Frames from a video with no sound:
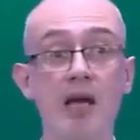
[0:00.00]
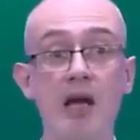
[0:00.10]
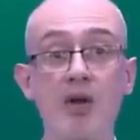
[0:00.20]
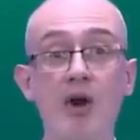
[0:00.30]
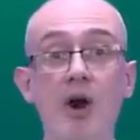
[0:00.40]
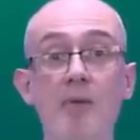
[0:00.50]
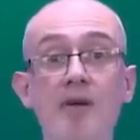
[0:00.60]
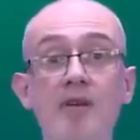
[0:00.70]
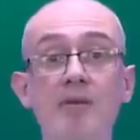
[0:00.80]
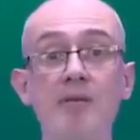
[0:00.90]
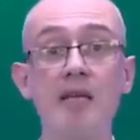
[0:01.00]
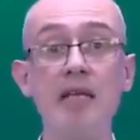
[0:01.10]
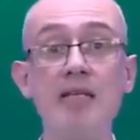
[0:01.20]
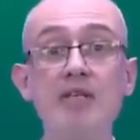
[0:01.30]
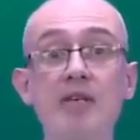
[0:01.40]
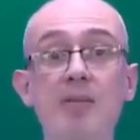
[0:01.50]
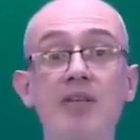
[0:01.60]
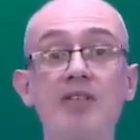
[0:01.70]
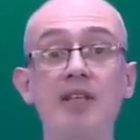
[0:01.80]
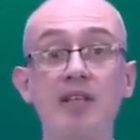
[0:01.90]
A common
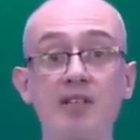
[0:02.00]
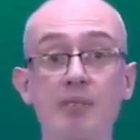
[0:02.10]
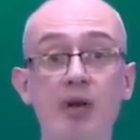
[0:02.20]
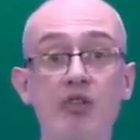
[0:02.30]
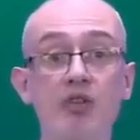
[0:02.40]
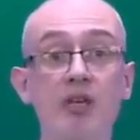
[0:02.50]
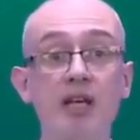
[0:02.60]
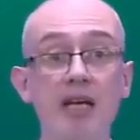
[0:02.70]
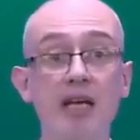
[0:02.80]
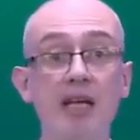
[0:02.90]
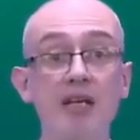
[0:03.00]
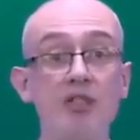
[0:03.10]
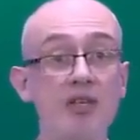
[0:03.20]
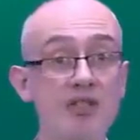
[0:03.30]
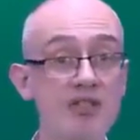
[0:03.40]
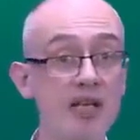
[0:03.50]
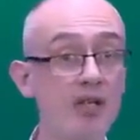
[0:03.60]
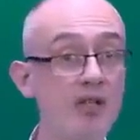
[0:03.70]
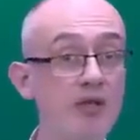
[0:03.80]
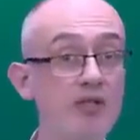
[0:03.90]
idiomatic expression in English, still
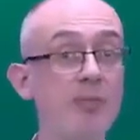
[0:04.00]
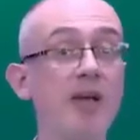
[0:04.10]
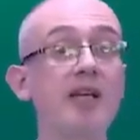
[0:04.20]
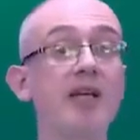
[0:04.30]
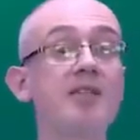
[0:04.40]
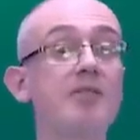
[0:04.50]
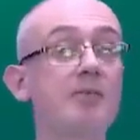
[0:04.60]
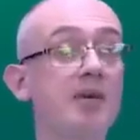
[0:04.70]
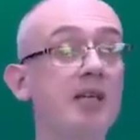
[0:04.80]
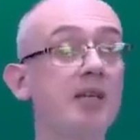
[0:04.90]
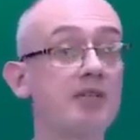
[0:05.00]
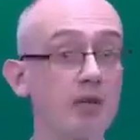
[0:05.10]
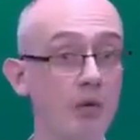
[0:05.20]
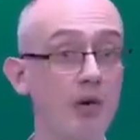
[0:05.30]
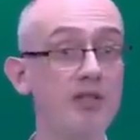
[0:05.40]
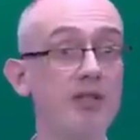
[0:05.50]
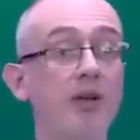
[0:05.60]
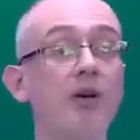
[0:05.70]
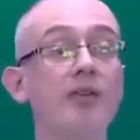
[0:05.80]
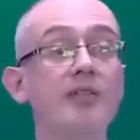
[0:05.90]
used by native speakers quite a
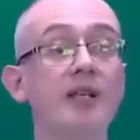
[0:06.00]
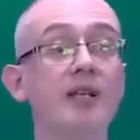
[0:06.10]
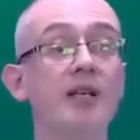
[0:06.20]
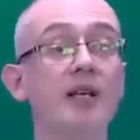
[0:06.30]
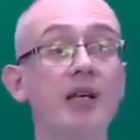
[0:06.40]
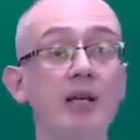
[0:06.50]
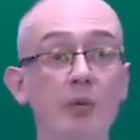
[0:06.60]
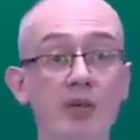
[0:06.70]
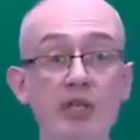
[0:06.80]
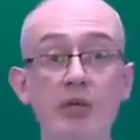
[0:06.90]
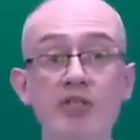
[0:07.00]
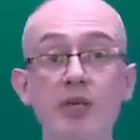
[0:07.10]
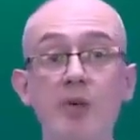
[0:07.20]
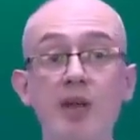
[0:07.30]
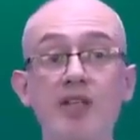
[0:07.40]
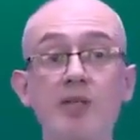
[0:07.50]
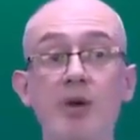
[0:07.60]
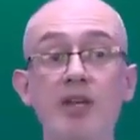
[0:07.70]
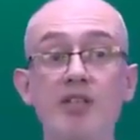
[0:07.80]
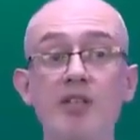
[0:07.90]
lot. We use it when
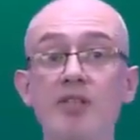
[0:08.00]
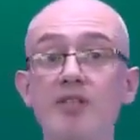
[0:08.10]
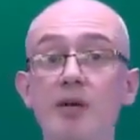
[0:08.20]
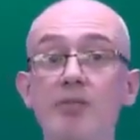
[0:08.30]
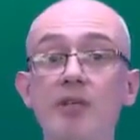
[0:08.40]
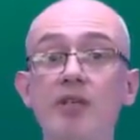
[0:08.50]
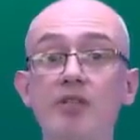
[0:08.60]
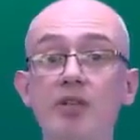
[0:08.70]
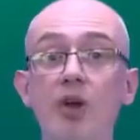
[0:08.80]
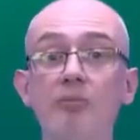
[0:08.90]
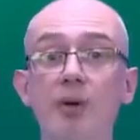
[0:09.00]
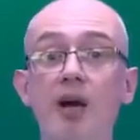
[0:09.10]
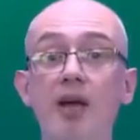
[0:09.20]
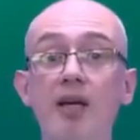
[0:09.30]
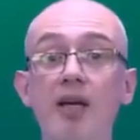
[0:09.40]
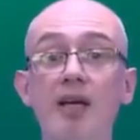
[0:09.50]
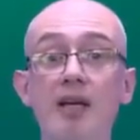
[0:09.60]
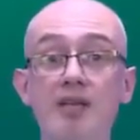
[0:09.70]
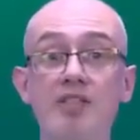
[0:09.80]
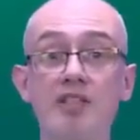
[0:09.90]
expressing that something has gone by
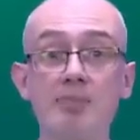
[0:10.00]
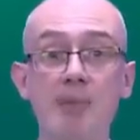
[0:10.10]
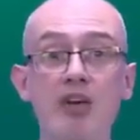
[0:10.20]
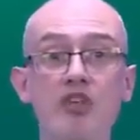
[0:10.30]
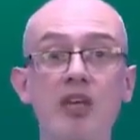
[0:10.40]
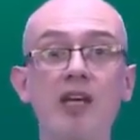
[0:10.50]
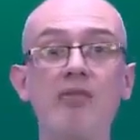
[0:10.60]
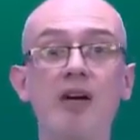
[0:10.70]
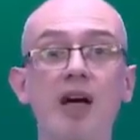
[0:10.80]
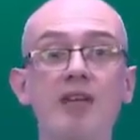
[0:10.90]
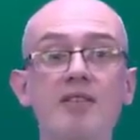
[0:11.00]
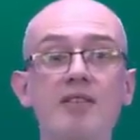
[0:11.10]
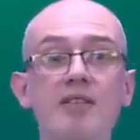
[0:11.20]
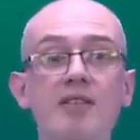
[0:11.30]
especially fast.